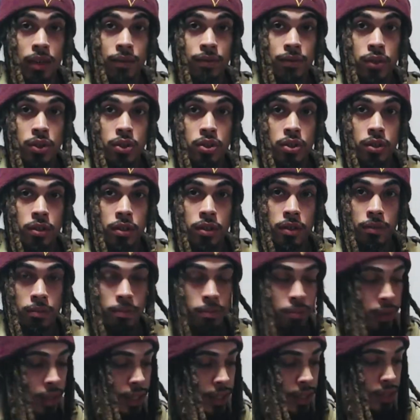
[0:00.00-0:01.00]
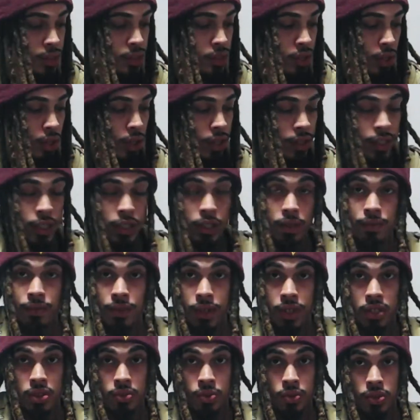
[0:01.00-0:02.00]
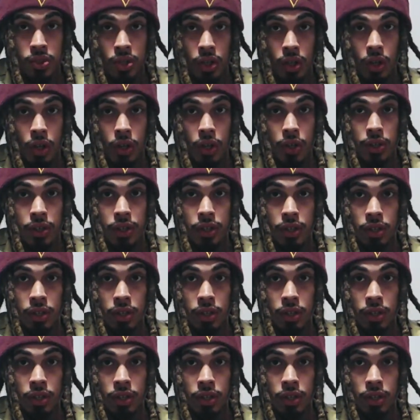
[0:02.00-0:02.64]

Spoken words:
for you to play guitar, and then your fingers will start hurting.